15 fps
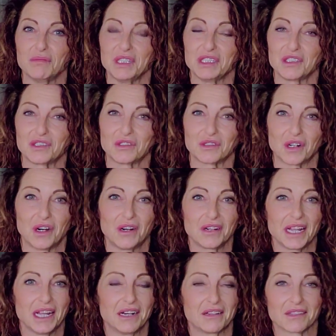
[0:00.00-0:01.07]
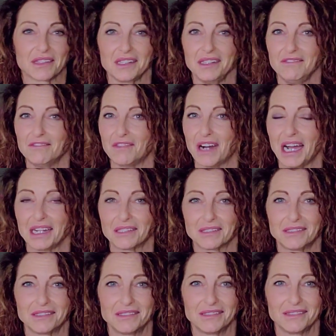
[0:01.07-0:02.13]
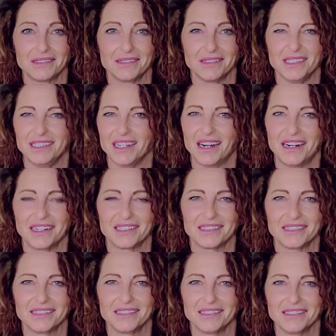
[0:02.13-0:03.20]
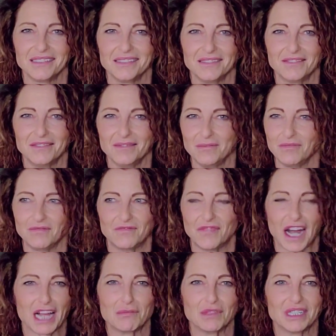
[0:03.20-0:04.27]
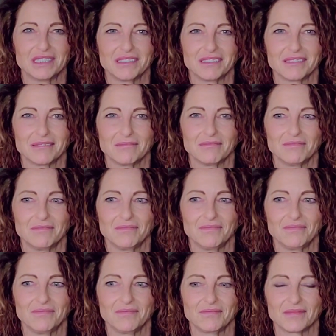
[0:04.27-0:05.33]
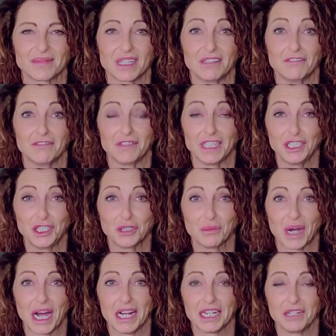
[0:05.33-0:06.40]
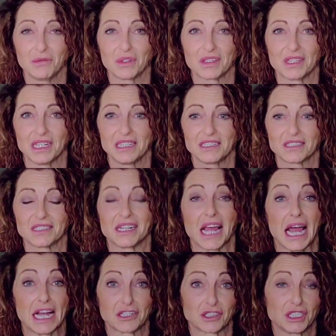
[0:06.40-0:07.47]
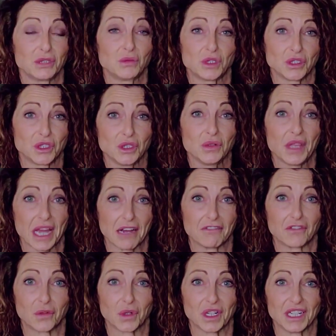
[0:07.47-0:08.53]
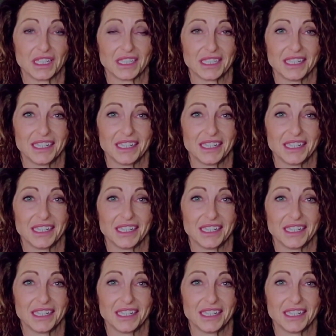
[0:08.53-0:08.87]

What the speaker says: to be strong, healthy, vital, young, vibrant, feed your body with things that actually will do that for it.